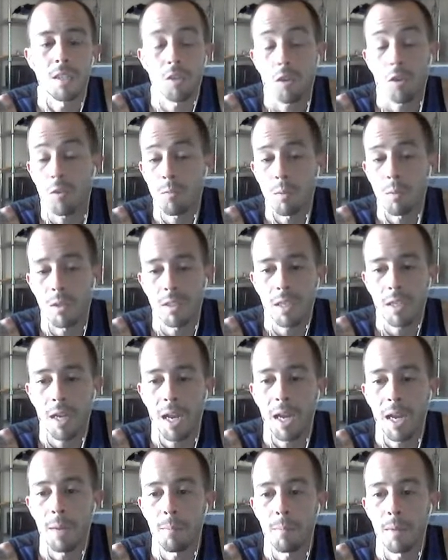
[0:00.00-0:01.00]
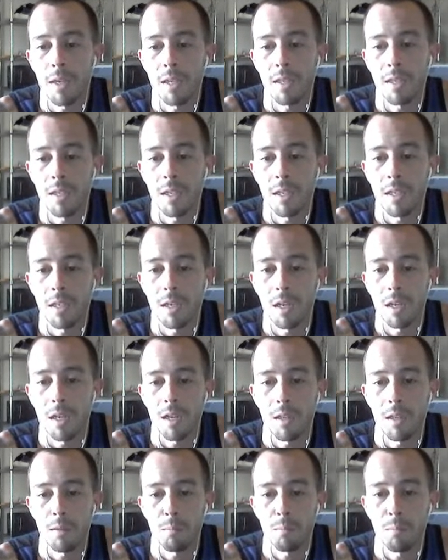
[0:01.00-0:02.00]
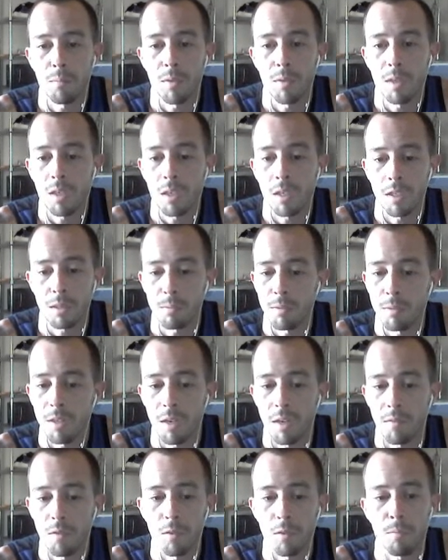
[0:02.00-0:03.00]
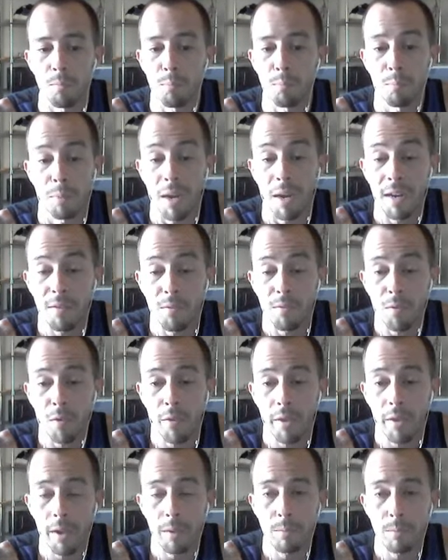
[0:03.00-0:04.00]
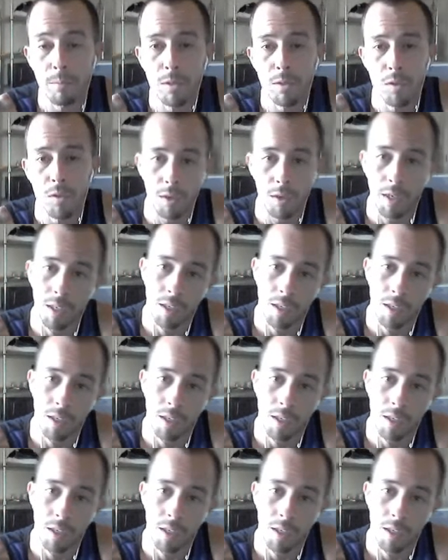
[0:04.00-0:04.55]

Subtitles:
sold one time, and then the customer never paid for them, so I